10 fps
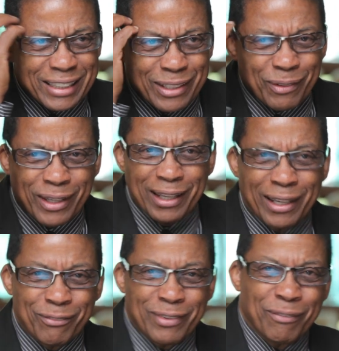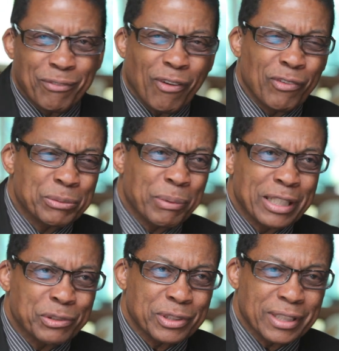You know, I've always
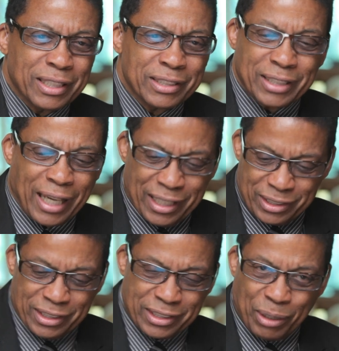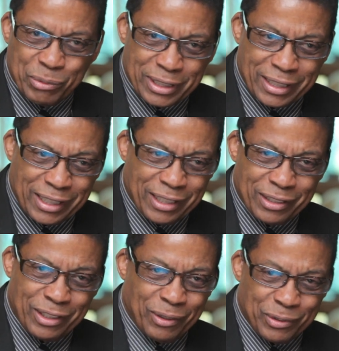been interested in science since I was a
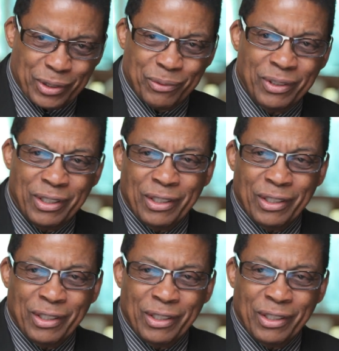kid, you know, so